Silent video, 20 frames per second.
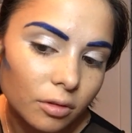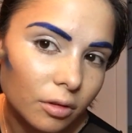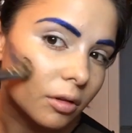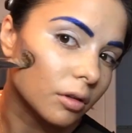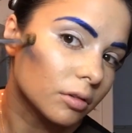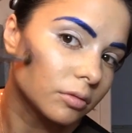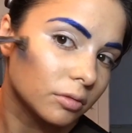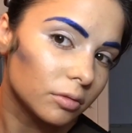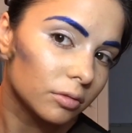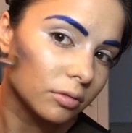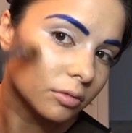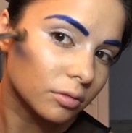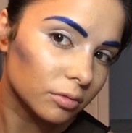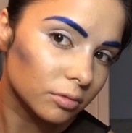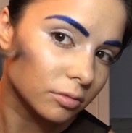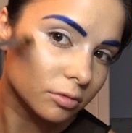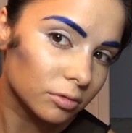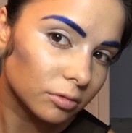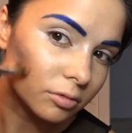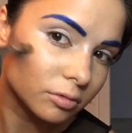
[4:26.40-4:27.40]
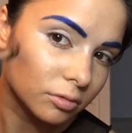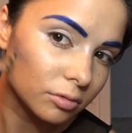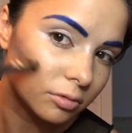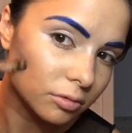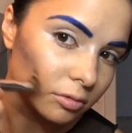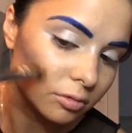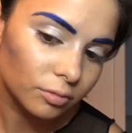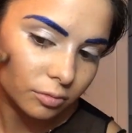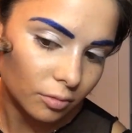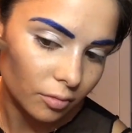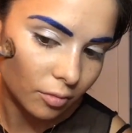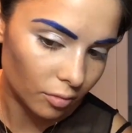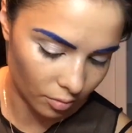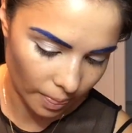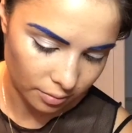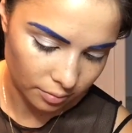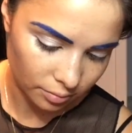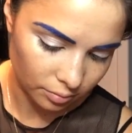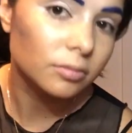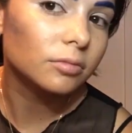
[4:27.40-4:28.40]
the purple, and the
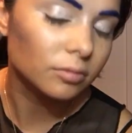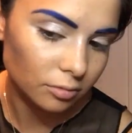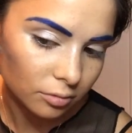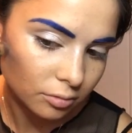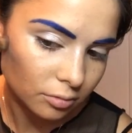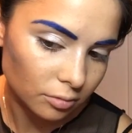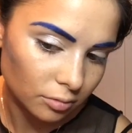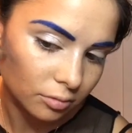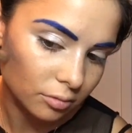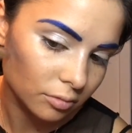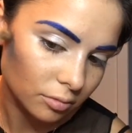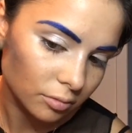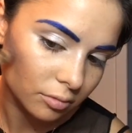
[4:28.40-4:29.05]
dark